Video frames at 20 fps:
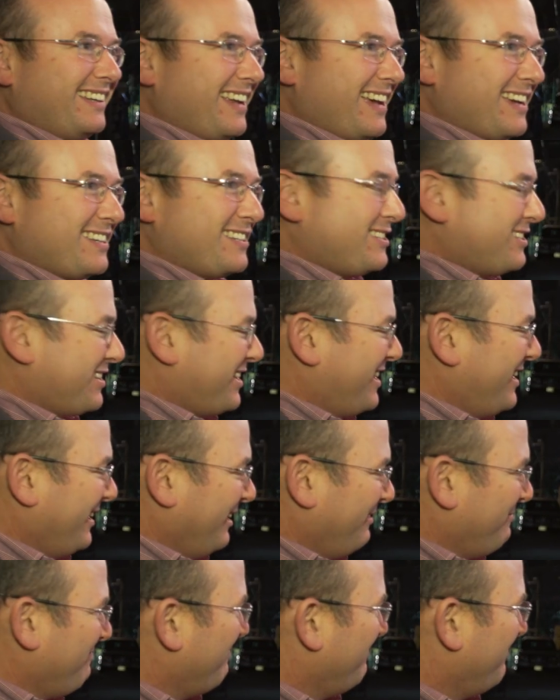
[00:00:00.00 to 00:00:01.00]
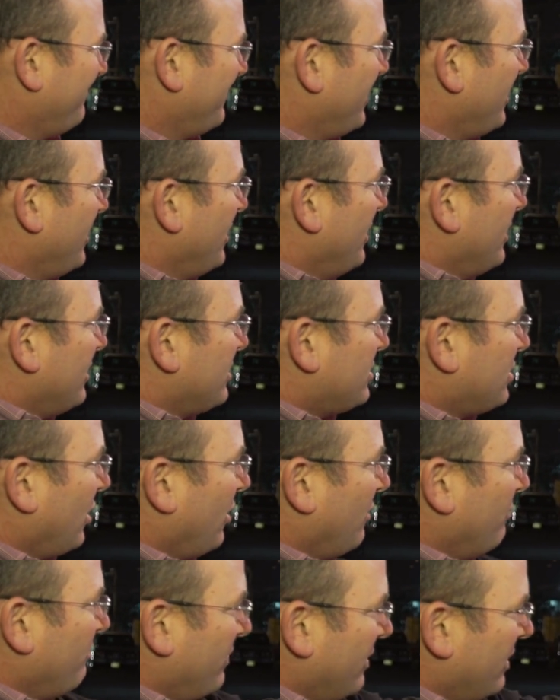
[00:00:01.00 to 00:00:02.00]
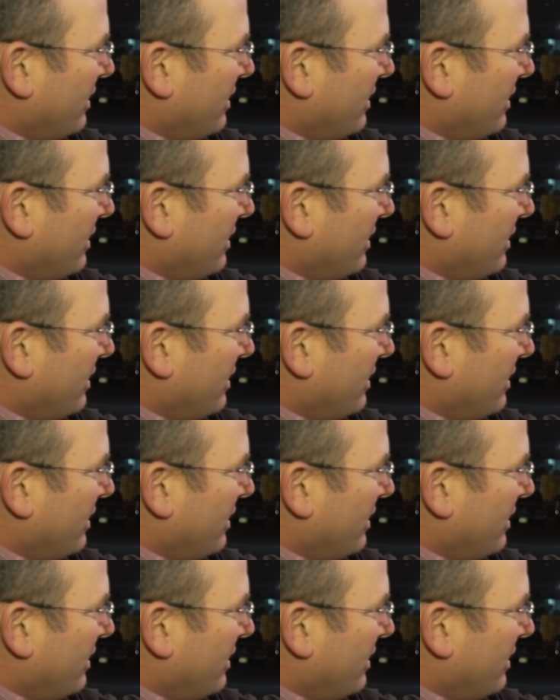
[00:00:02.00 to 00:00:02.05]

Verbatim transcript: takes a skill. So